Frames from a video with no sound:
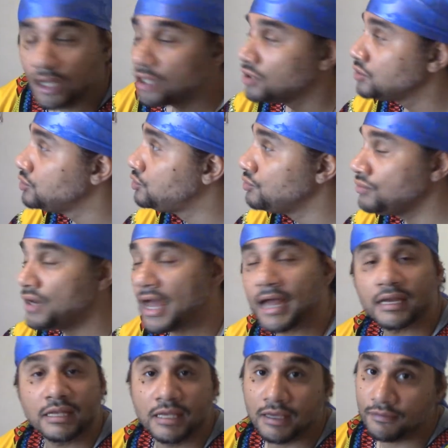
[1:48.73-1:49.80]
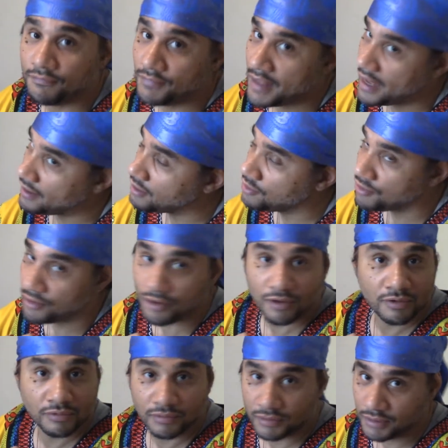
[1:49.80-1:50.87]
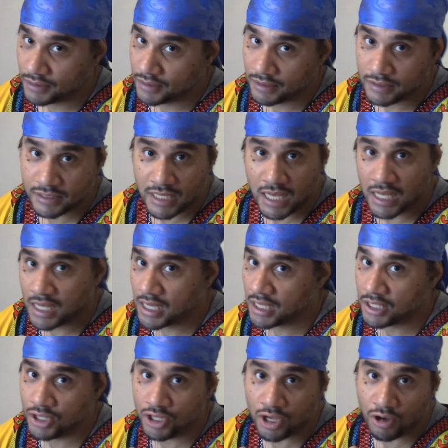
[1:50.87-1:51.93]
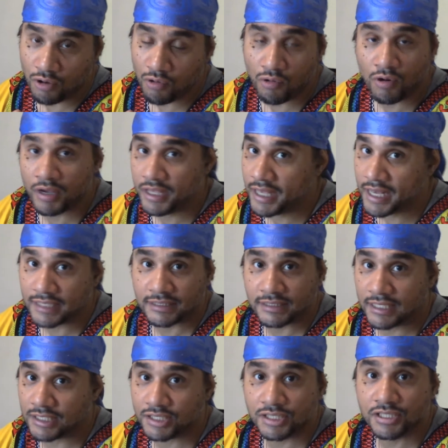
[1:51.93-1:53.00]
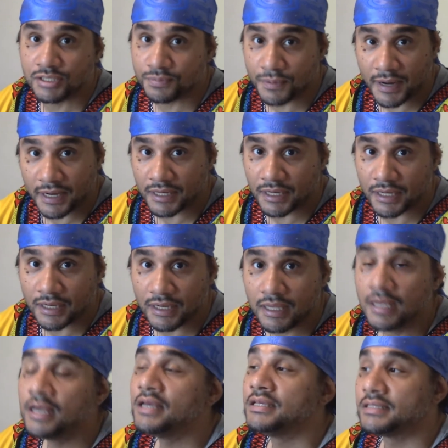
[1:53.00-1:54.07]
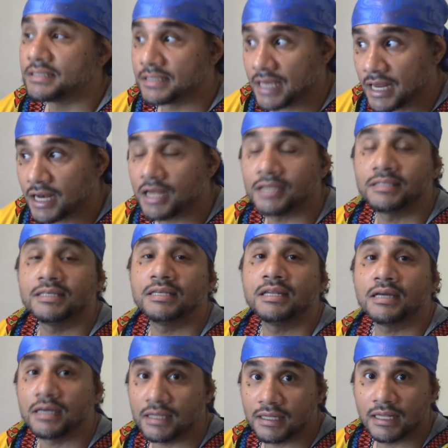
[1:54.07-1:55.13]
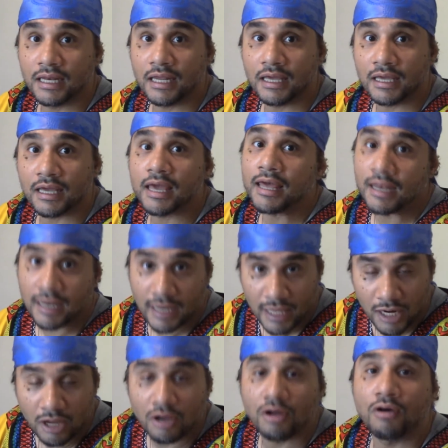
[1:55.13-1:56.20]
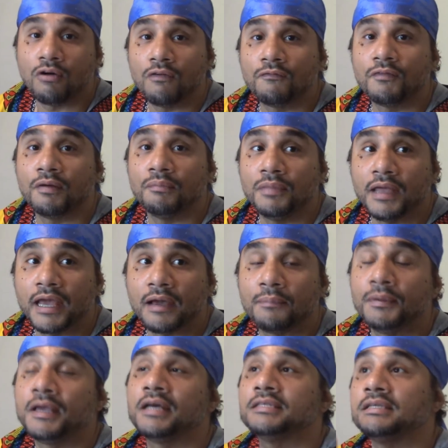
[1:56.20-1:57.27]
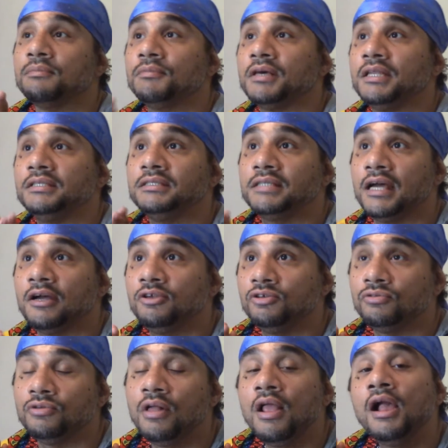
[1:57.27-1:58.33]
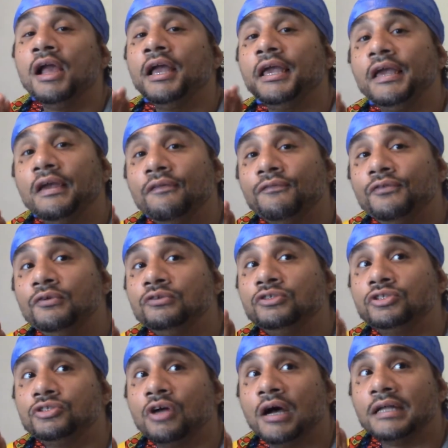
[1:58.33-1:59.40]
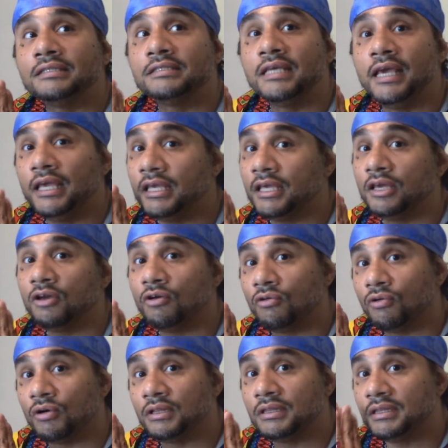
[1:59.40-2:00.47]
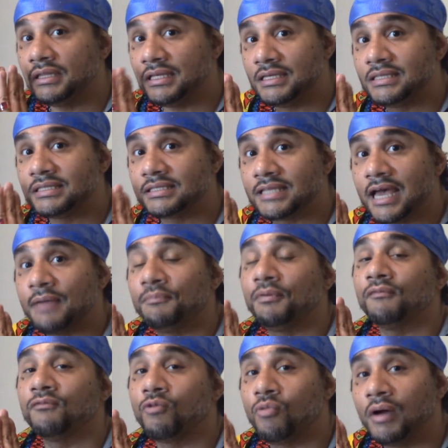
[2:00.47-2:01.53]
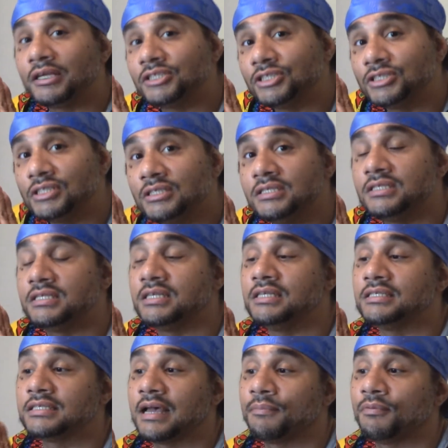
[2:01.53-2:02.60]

do not give that girl, tell her no or yes that she's pregnant. Send her to the clinic and let her go from there. Because I'm going to tell you, if you start taking on these type of questions, these type of